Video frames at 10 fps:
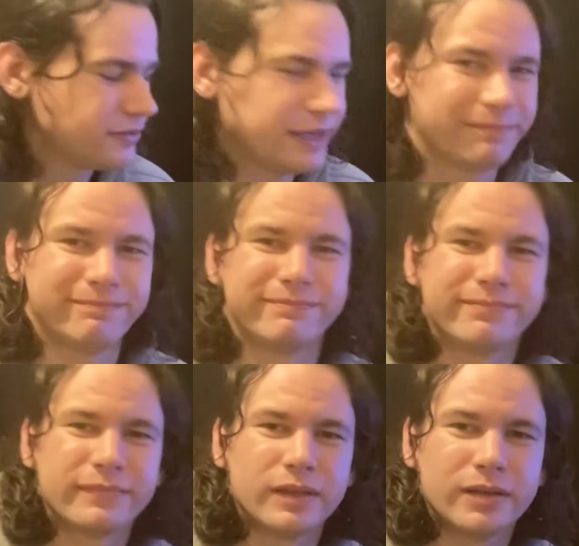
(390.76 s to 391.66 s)
So yeah,
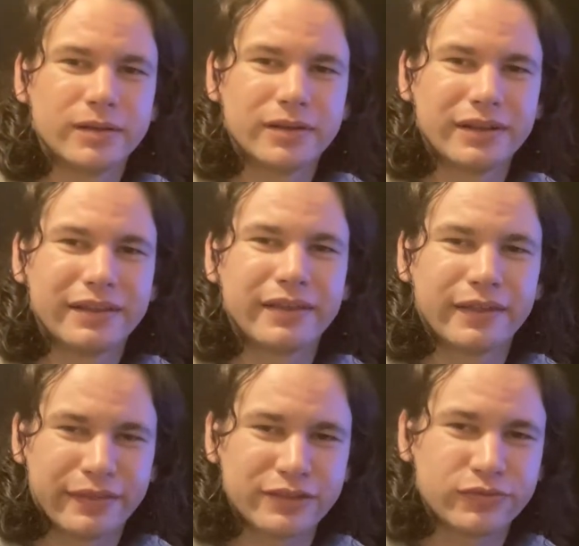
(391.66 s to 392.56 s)

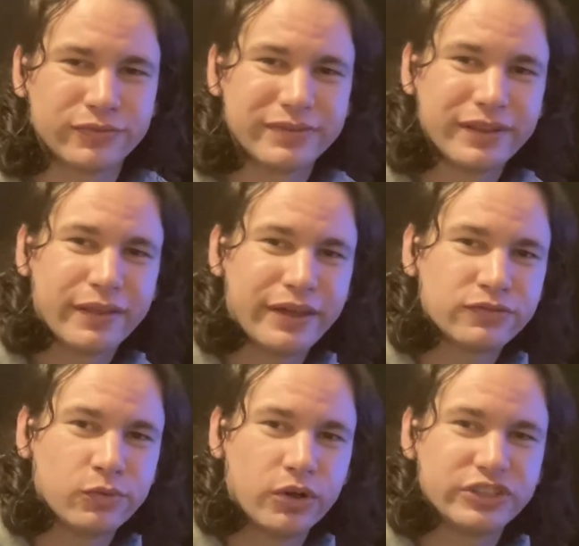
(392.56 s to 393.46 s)
thanks
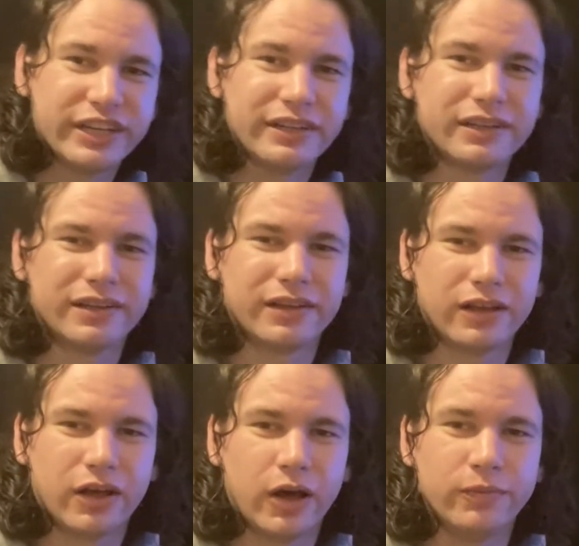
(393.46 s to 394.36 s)
for watching.
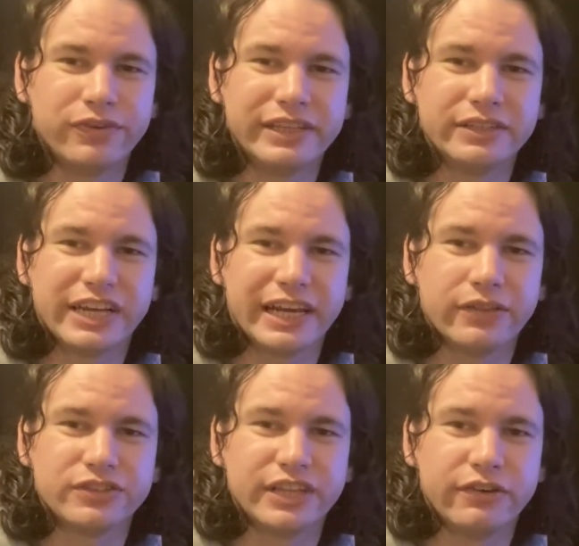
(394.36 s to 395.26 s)
Hopefully you check
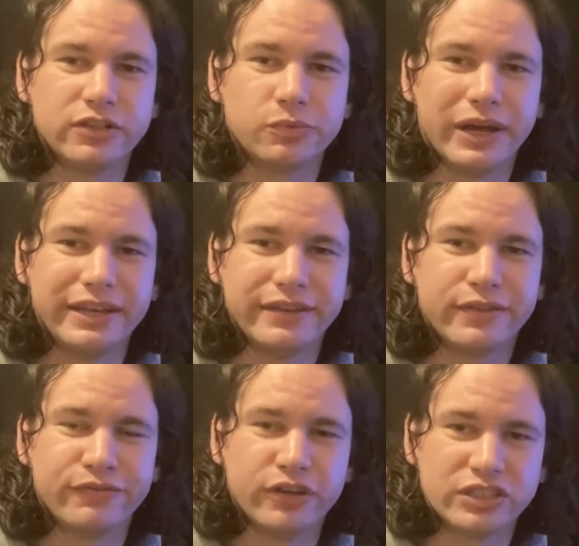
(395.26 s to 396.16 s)
out the series when
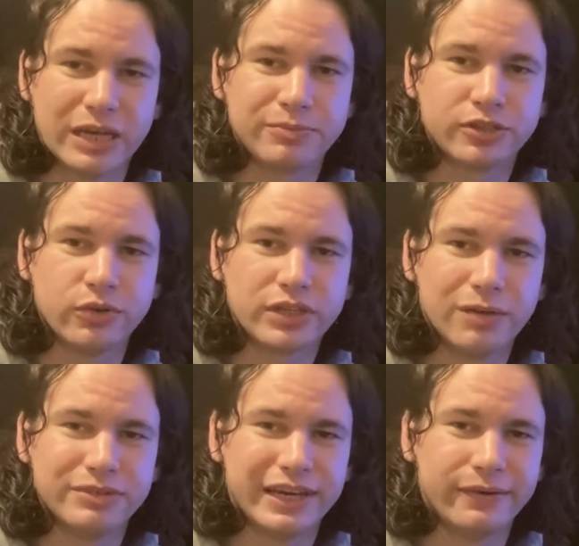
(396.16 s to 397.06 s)
the first episode
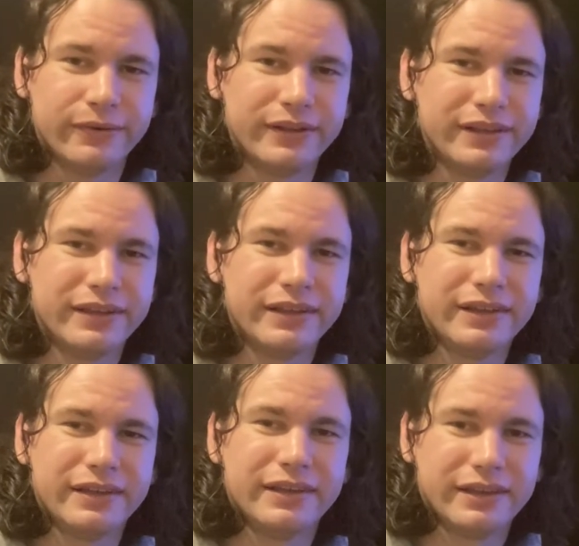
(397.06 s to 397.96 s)
comes out.
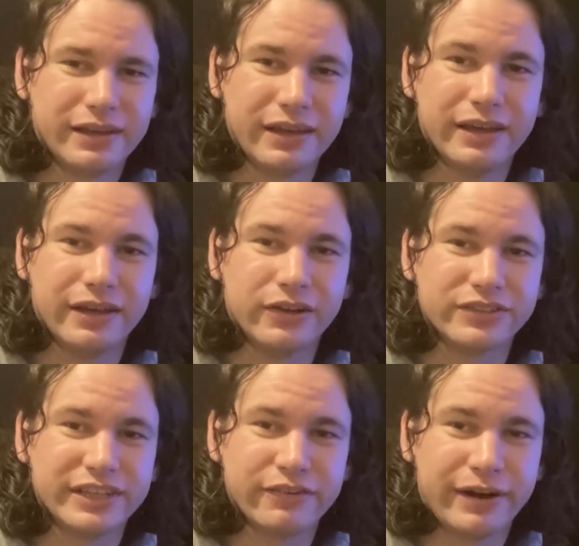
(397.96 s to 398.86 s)
I'll
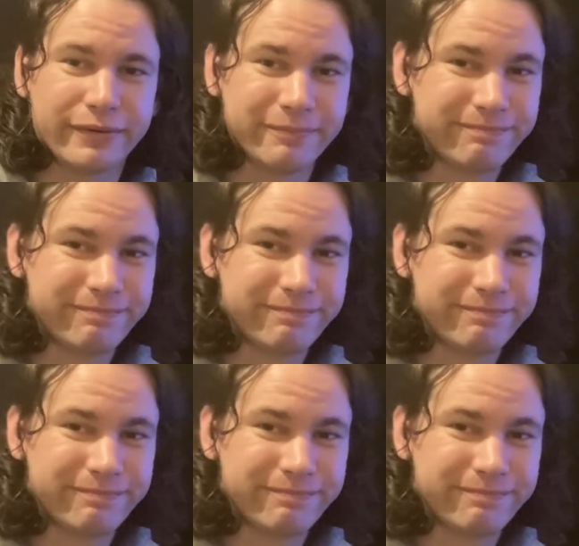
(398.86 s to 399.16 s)
see you around.